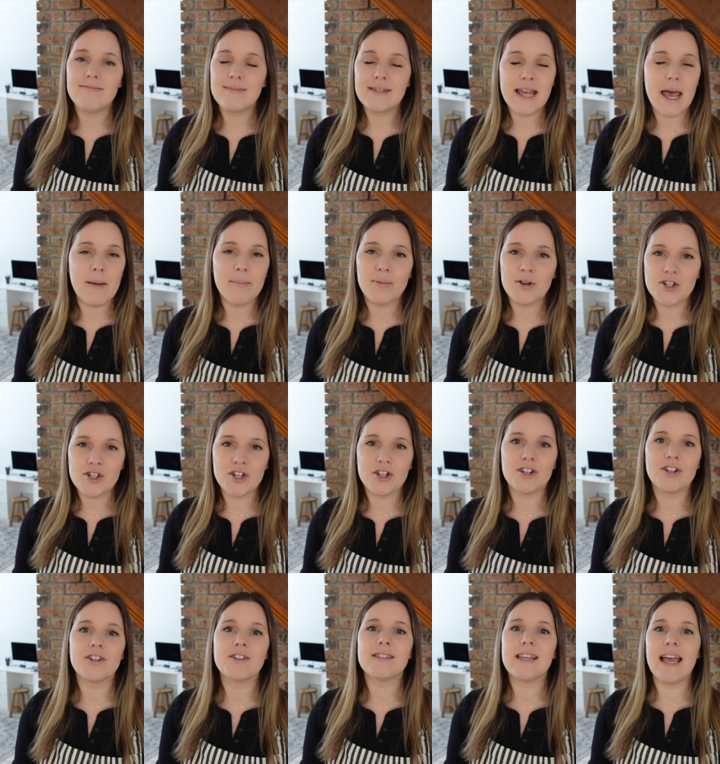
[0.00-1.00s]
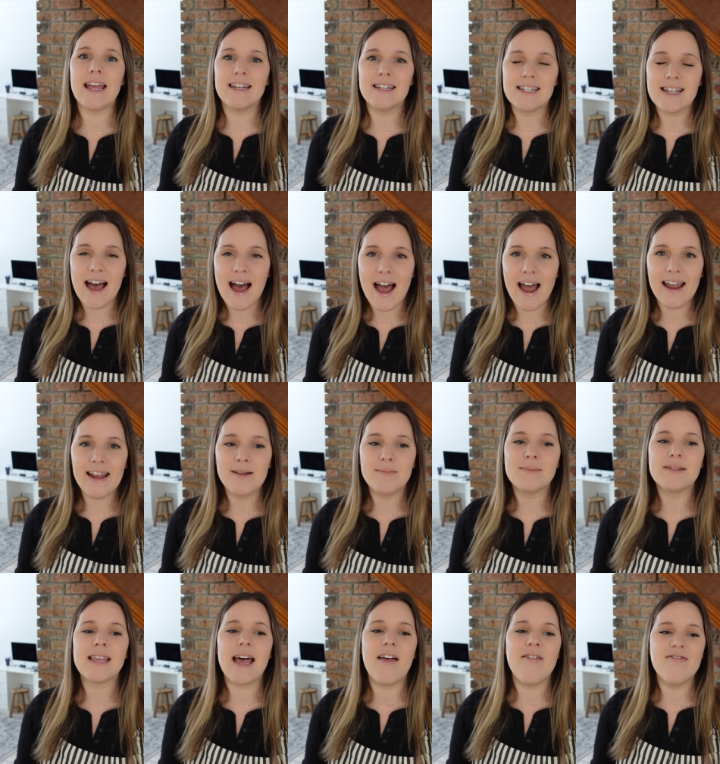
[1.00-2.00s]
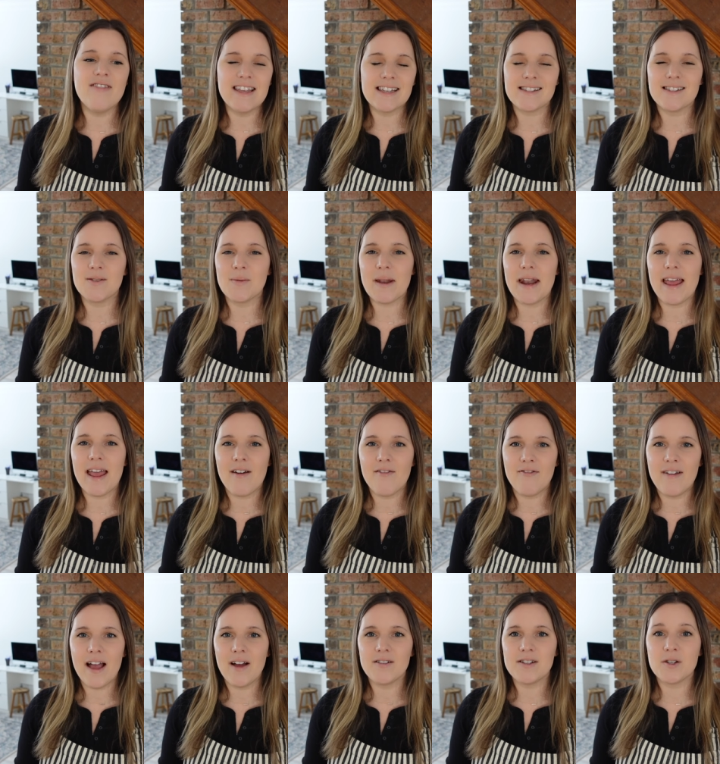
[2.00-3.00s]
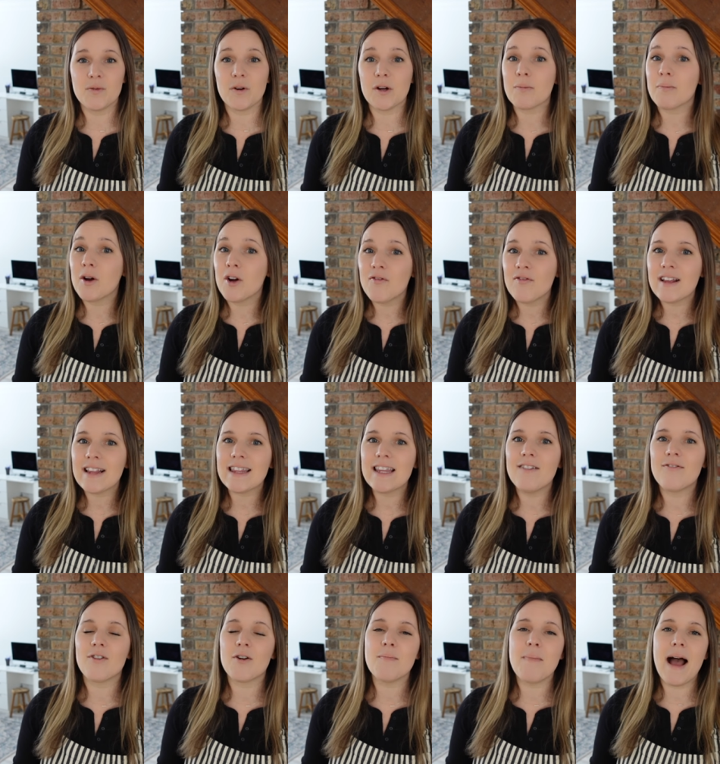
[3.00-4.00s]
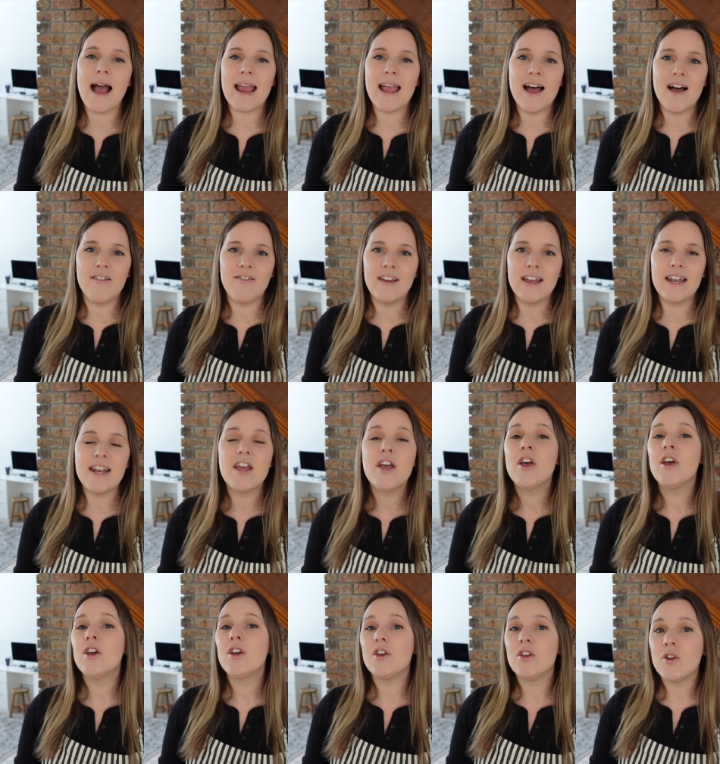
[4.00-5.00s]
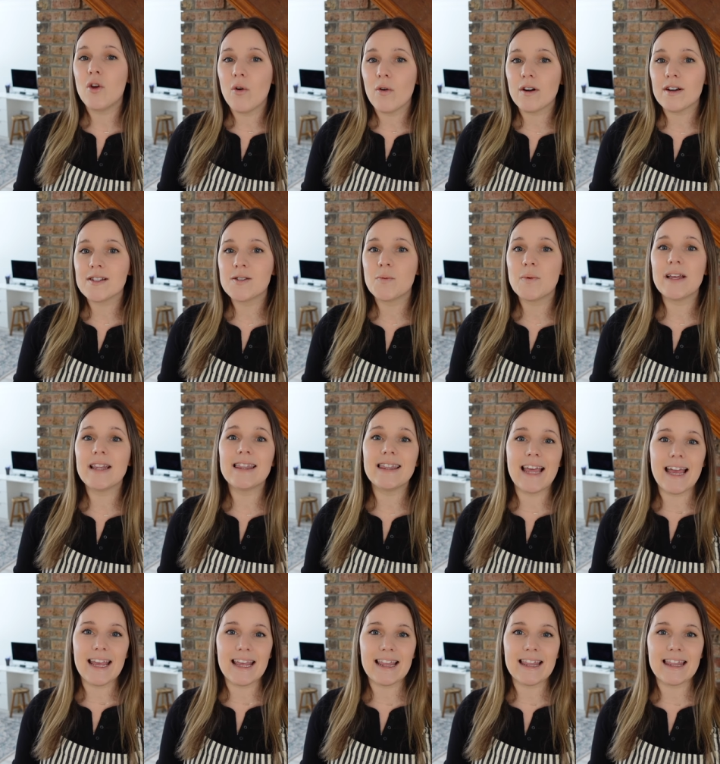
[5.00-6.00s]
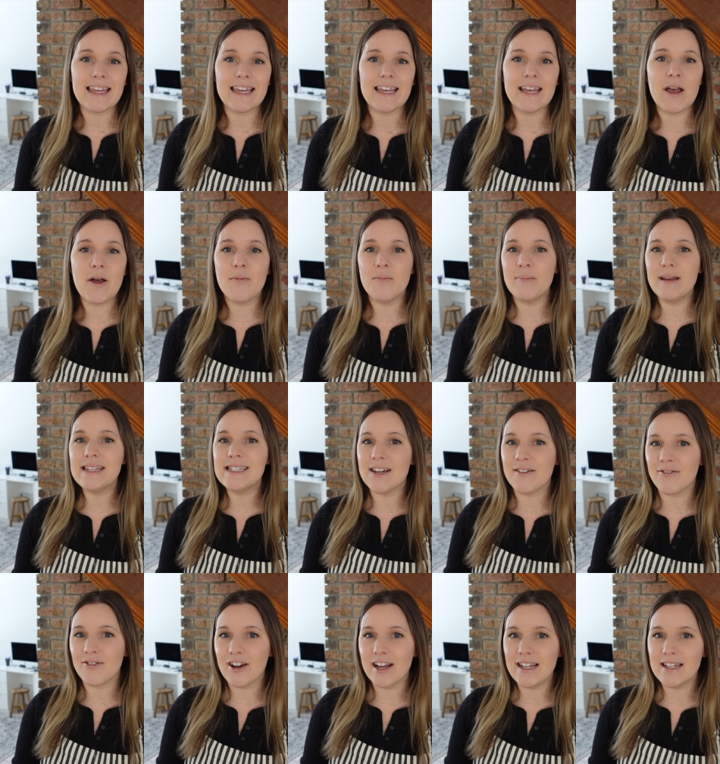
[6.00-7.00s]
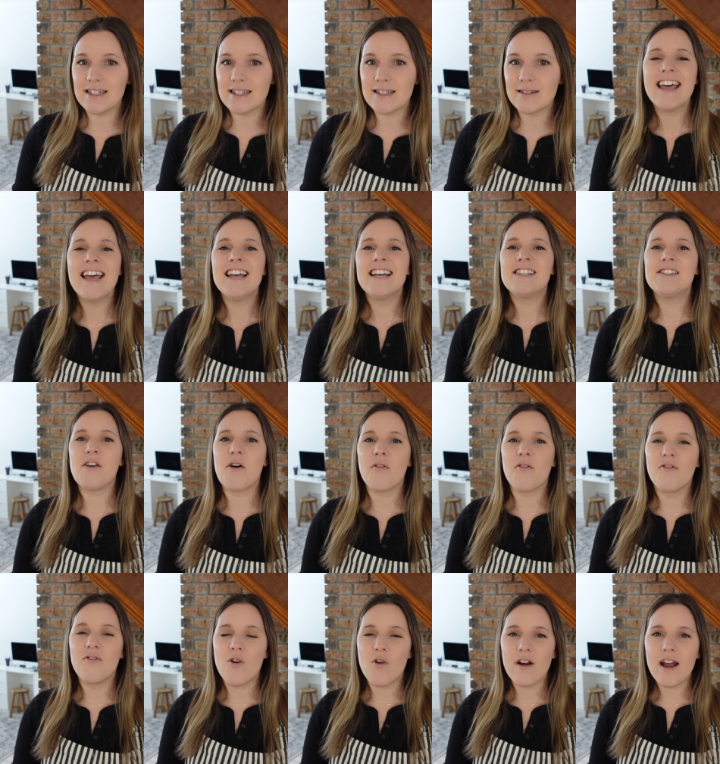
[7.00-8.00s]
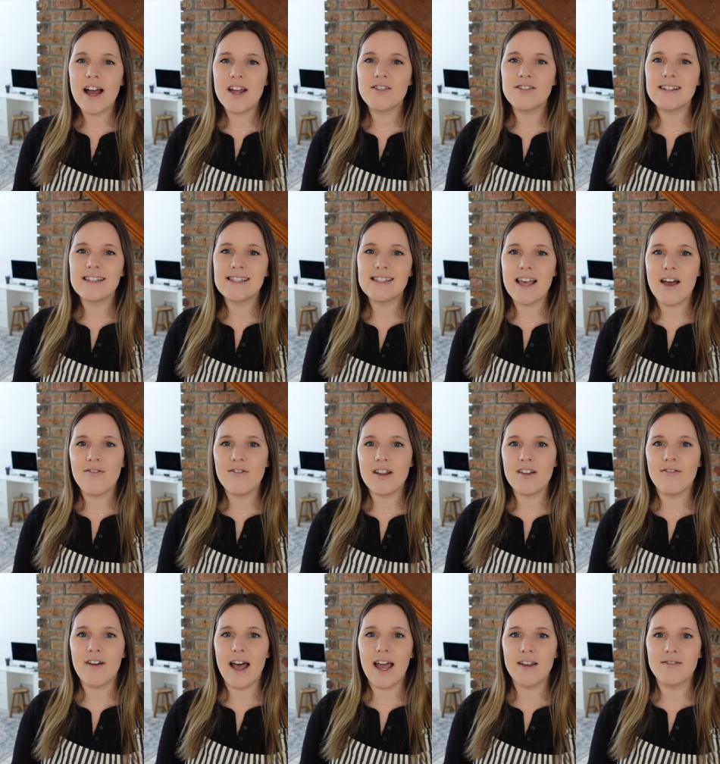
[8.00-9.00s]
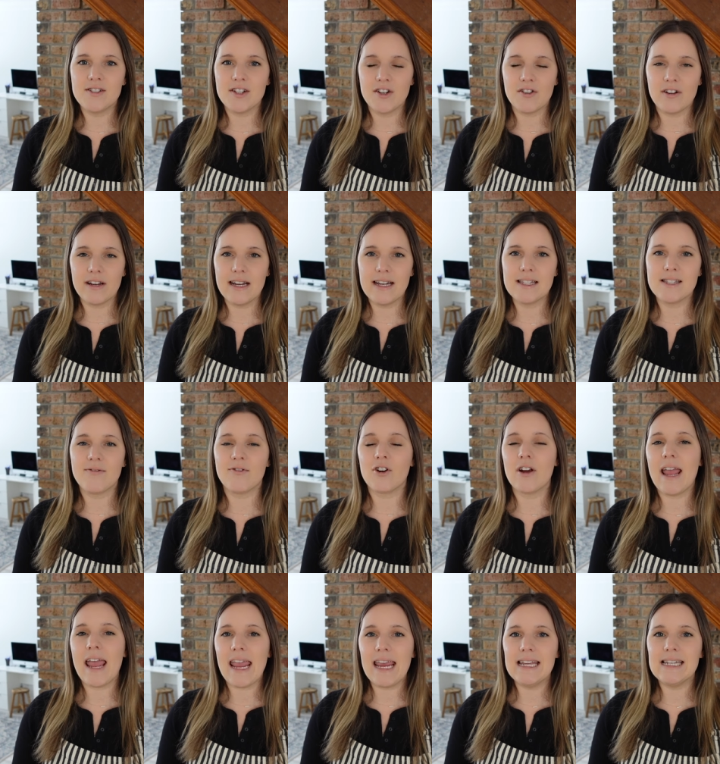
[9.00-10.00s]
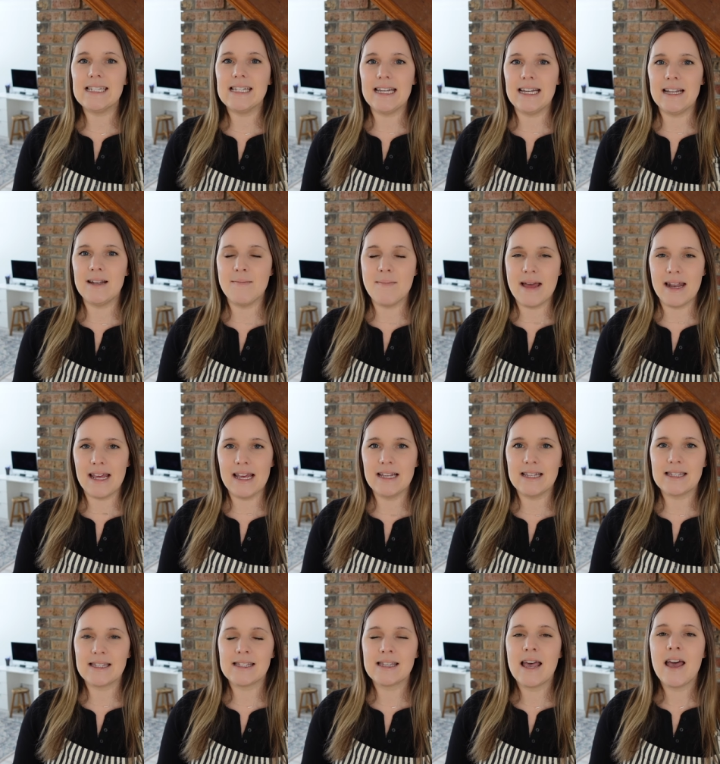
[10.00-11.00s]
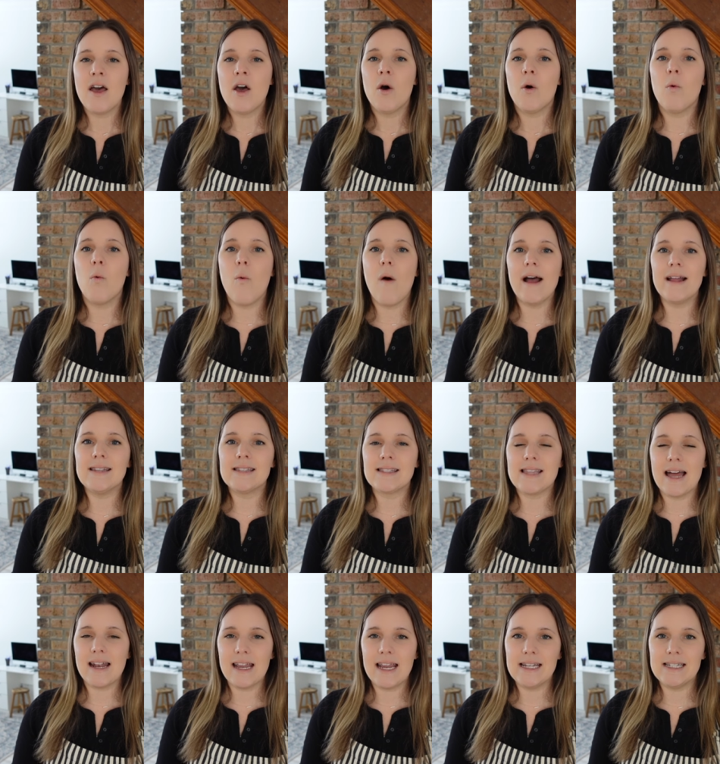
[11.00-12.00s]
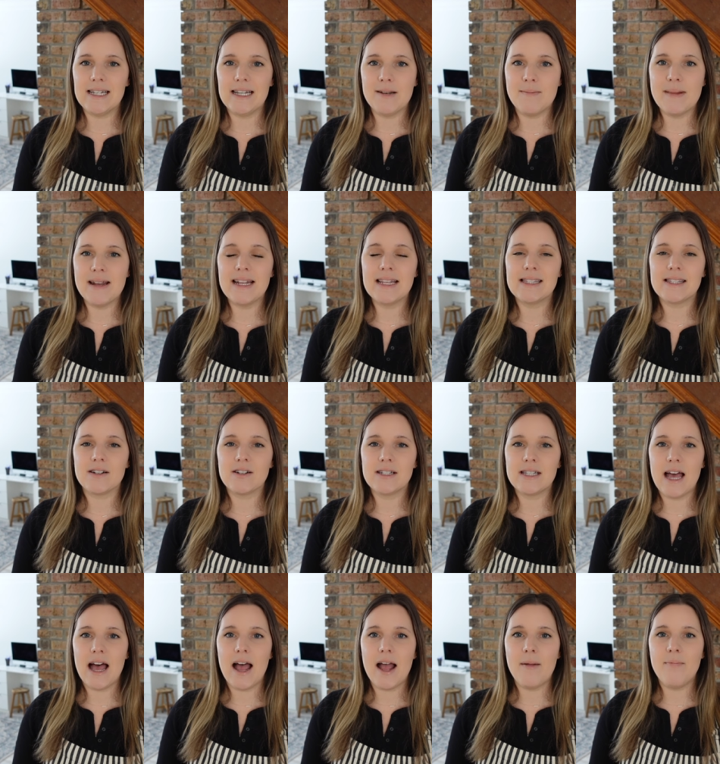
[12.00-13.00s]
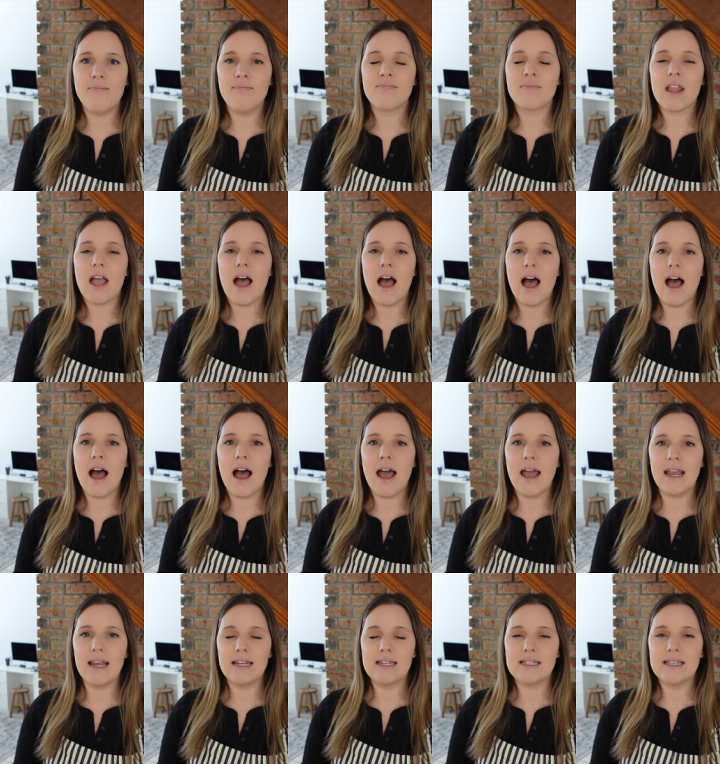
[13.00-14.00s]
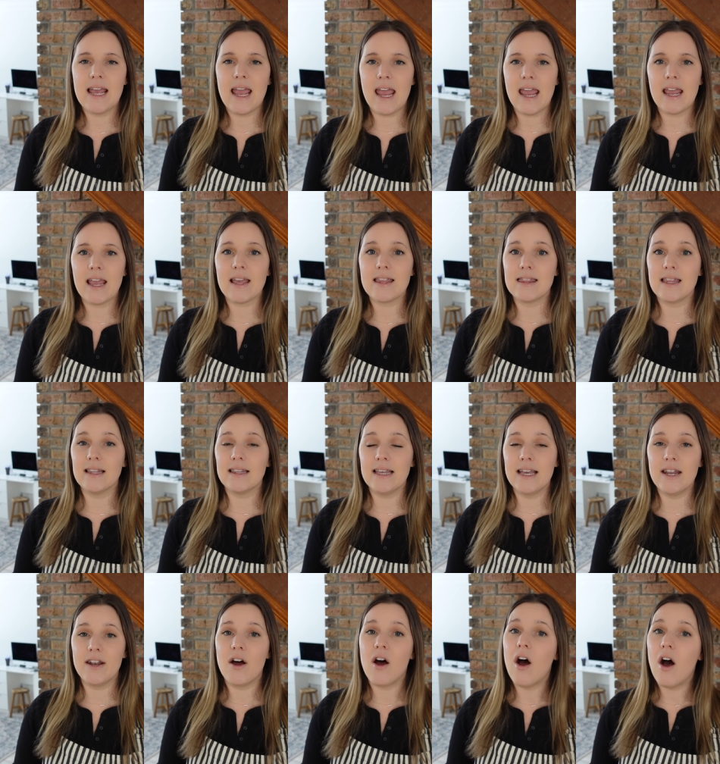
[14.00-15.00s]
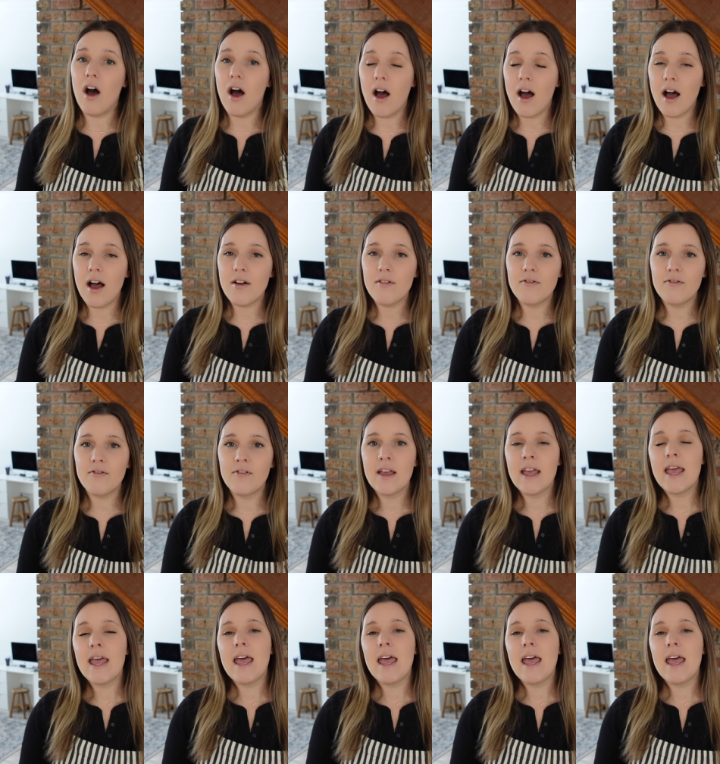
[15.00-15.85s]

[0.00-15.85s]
temperatures and times and this is what I have found to work perfectly for my oven. Yours will likely be different. So 475 degrees for 18 minutes. Once that 18 minutes are done, I take the lid off